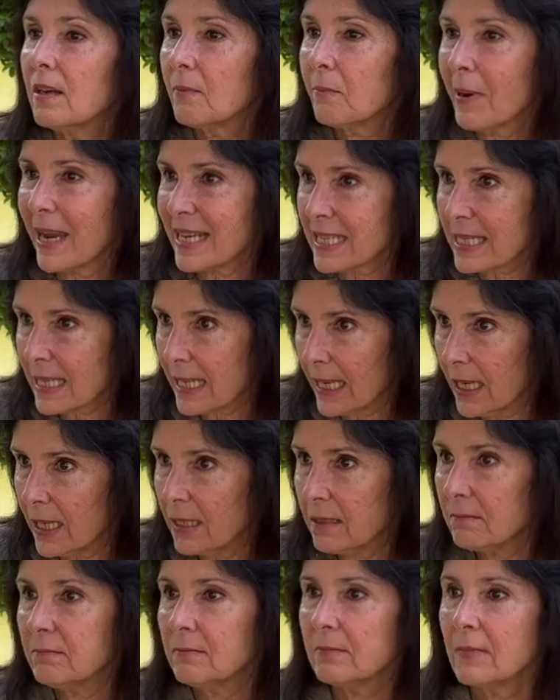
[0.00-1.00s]
my
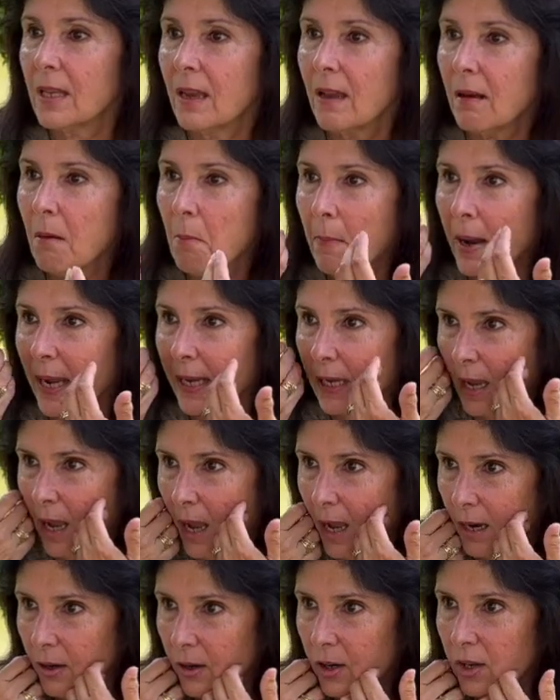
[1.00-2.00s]
skin, my
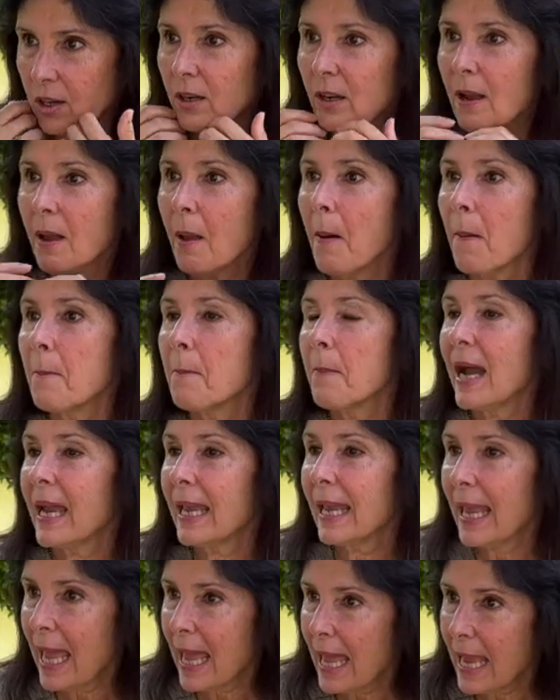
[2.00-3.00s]
color,
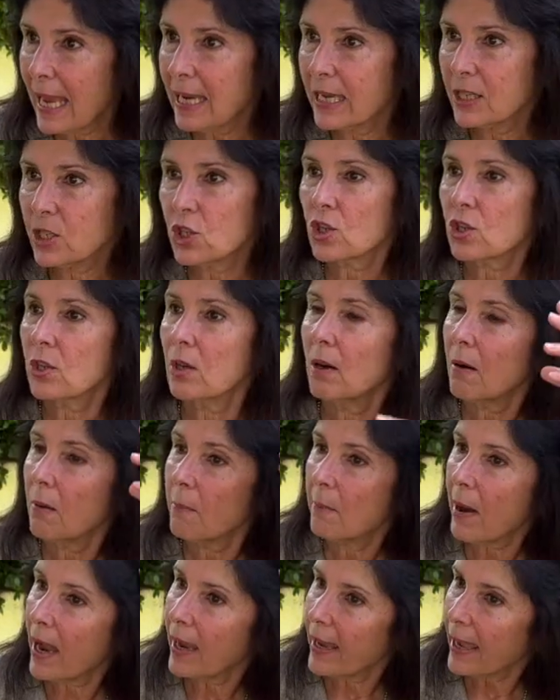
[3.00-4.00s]
my age, my